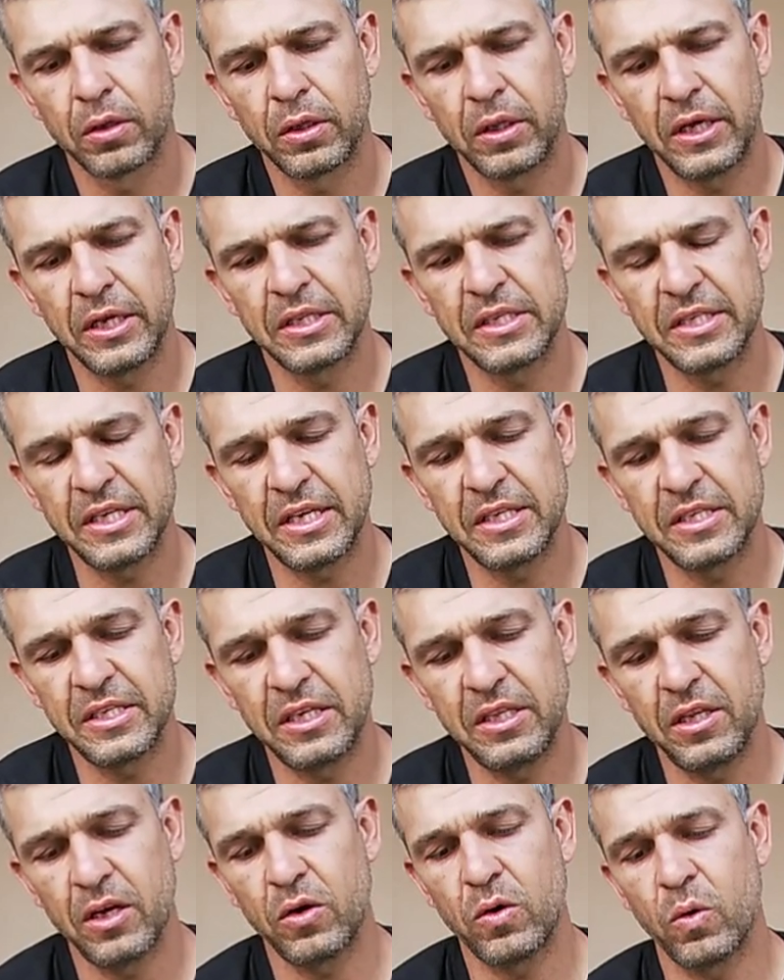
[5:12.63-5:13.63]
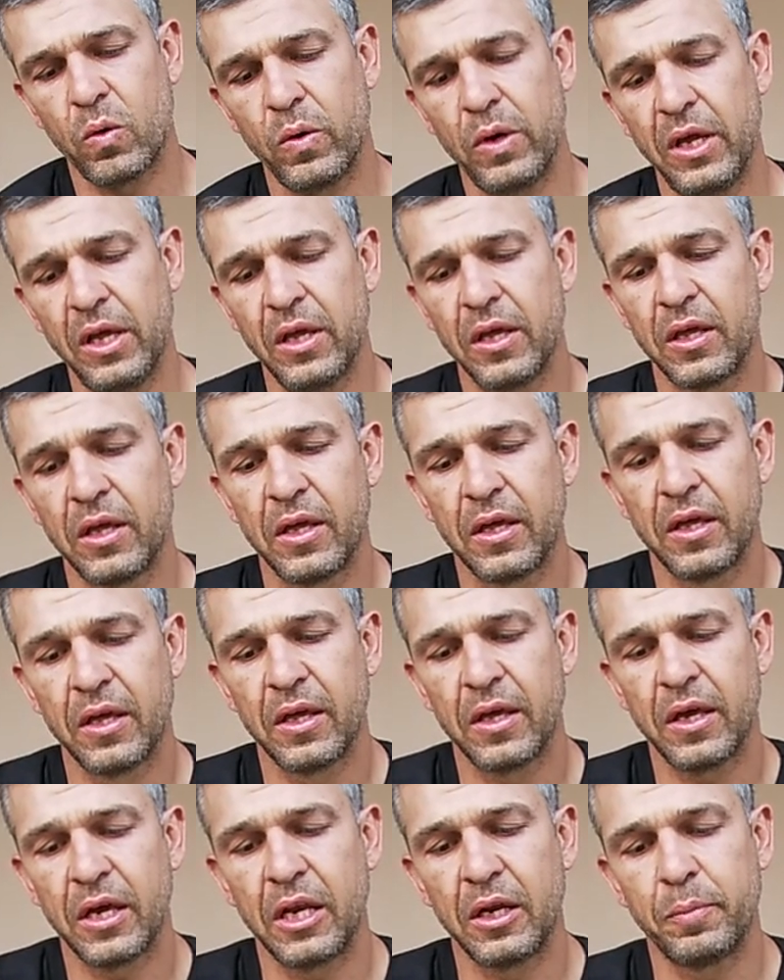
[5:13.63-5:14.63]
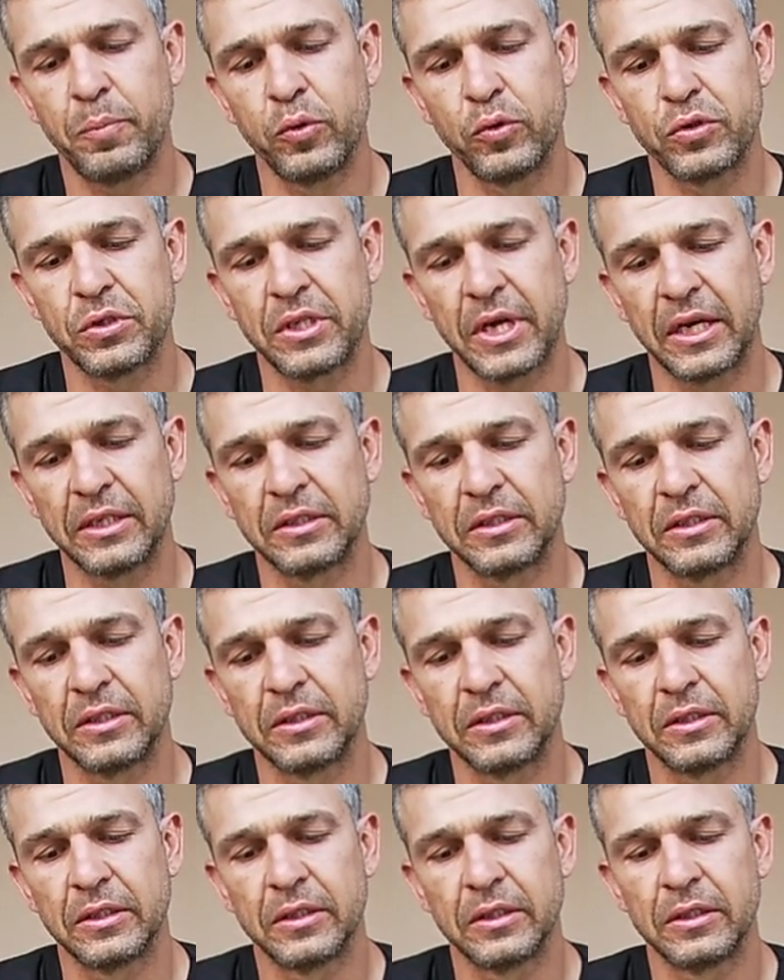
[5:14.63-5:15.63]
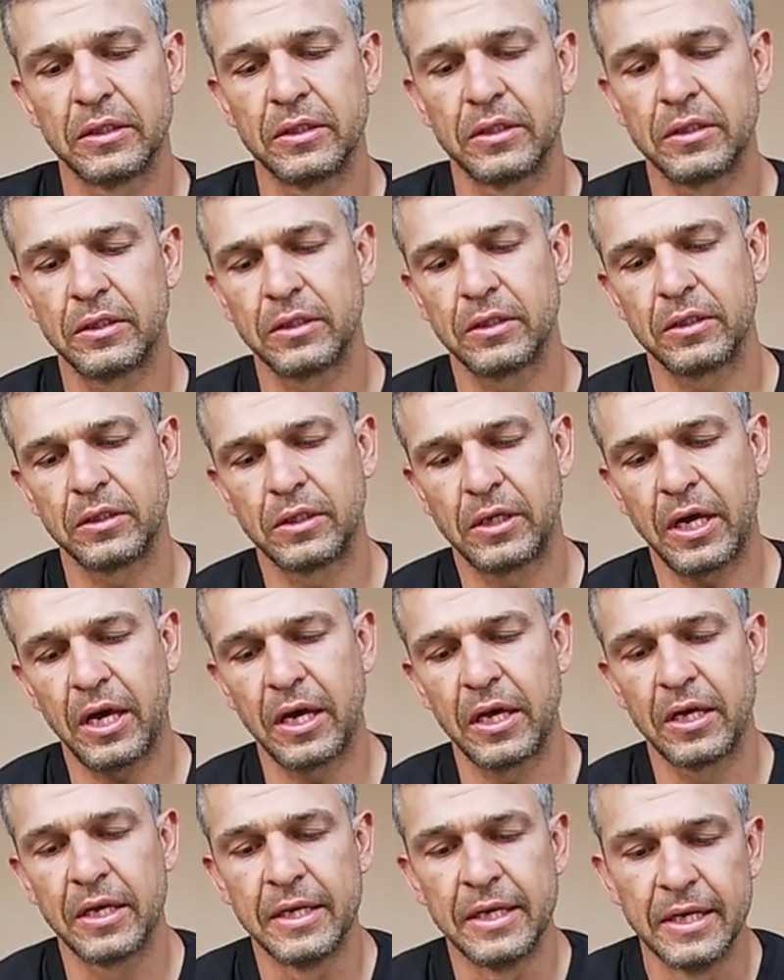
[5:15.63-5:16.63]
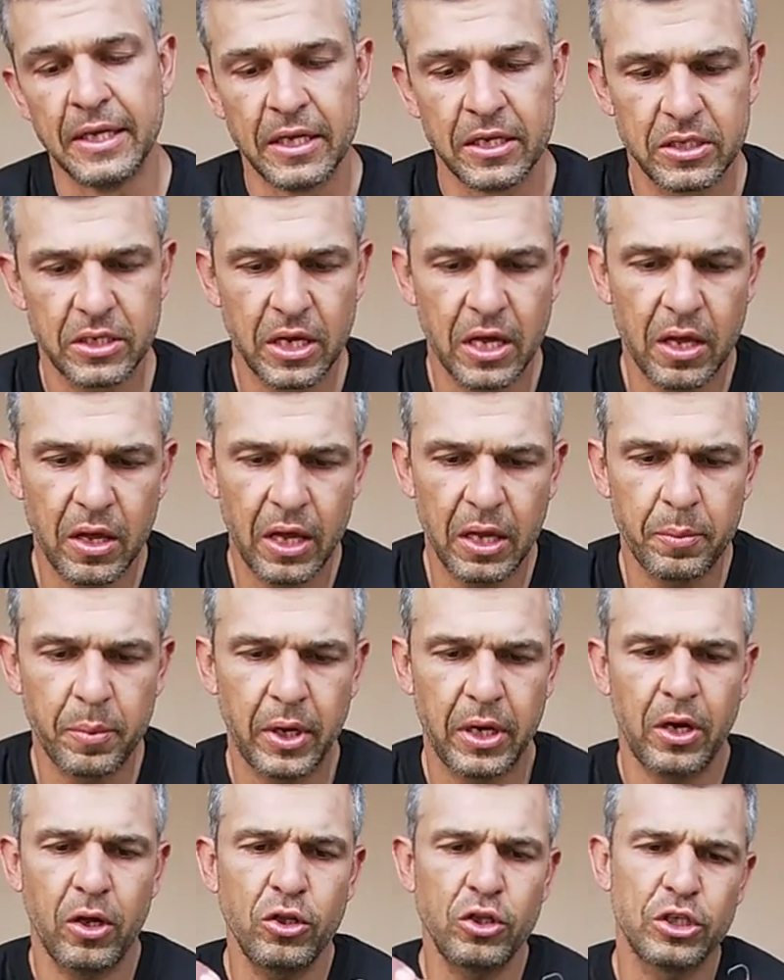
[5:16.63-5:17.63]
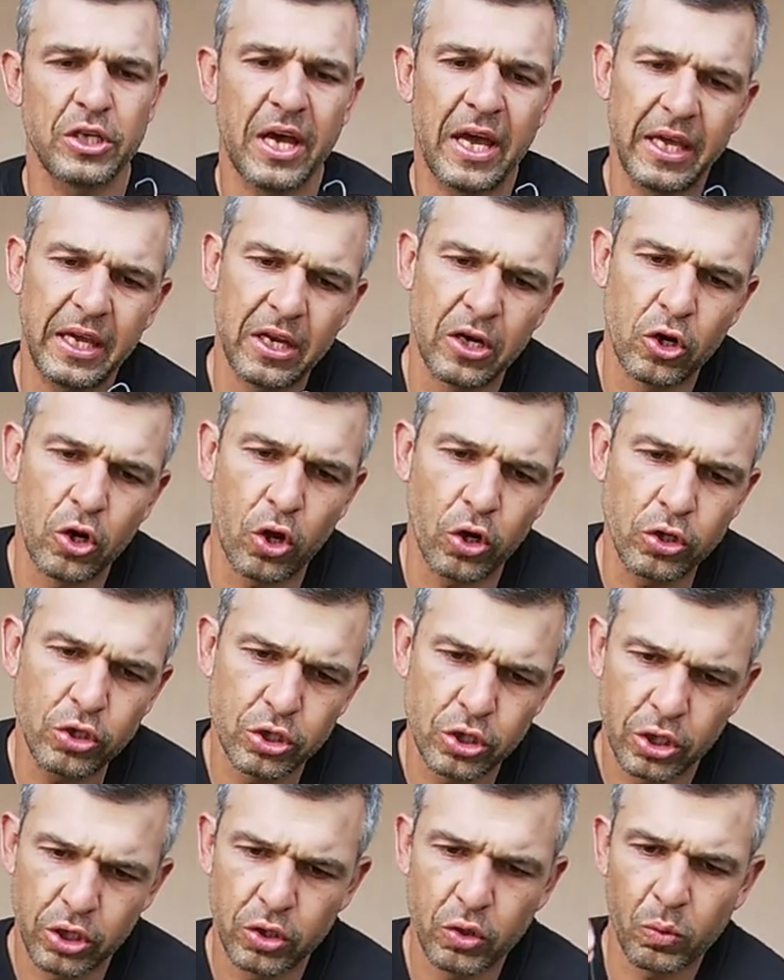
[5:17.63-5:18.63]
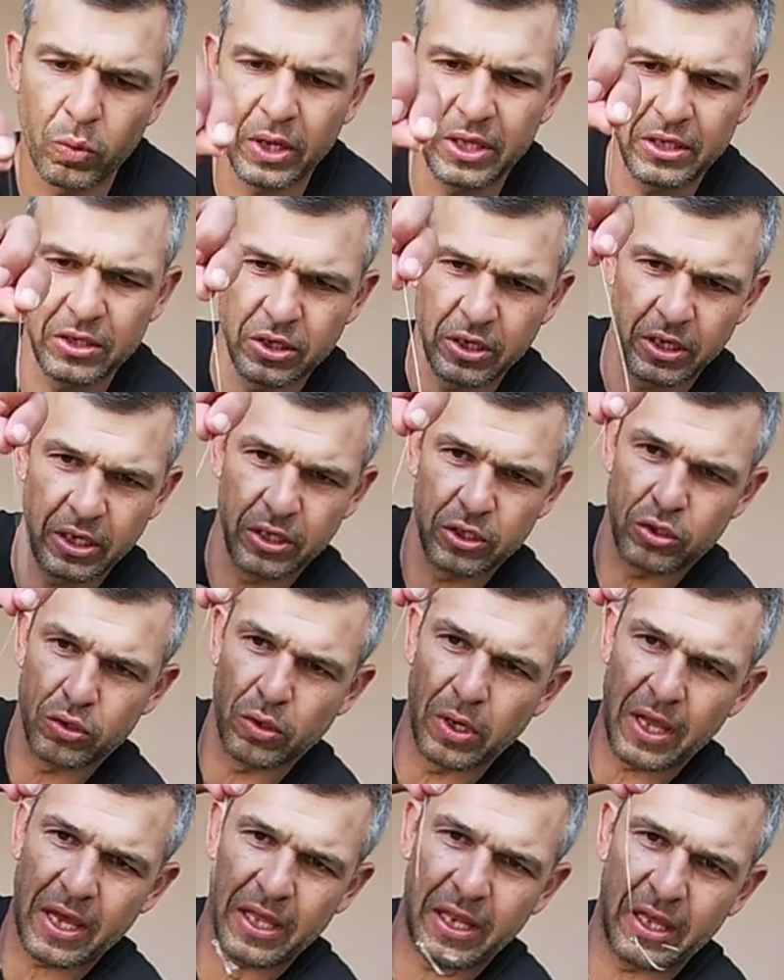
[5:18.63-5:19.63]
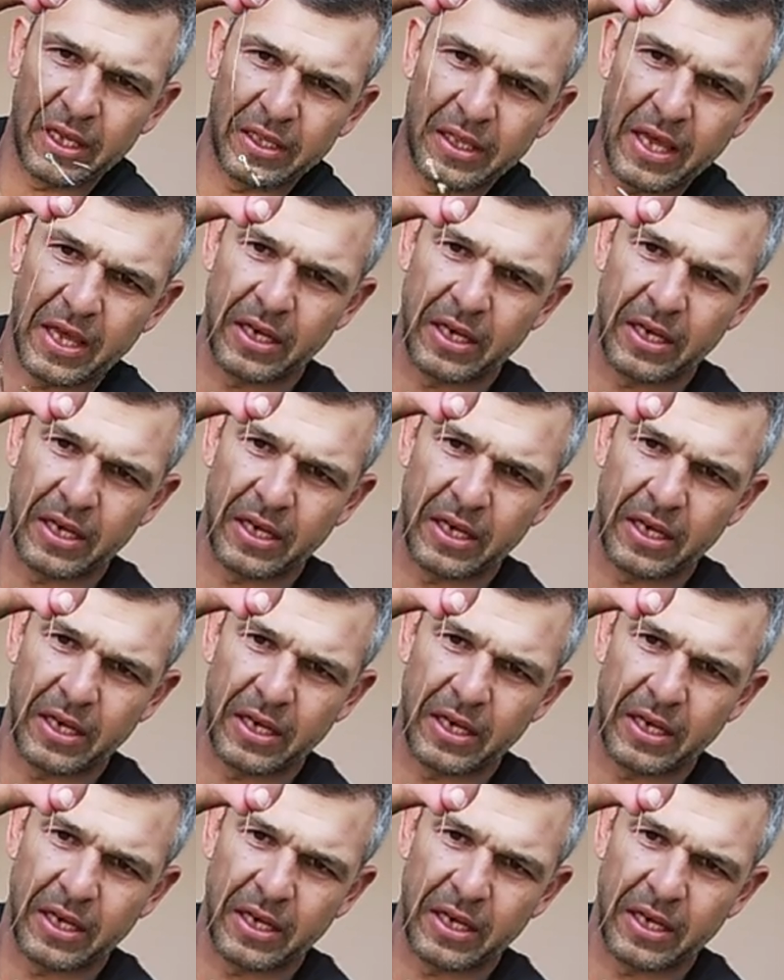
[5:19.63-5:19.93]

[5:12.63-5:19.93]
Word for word: It sits in the corner and pulls tight. Okay, so, and by not tying a knot, you want it to lie like